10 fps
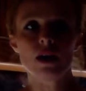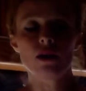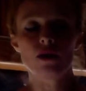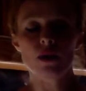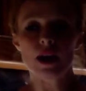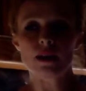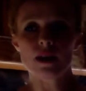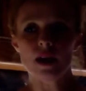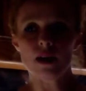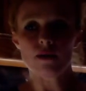threat
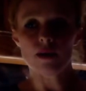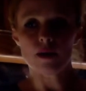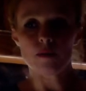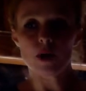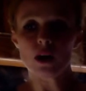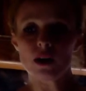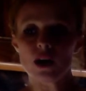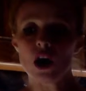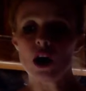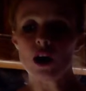of bodily
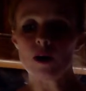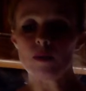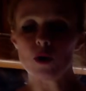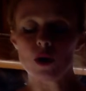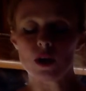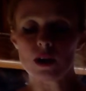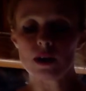harm or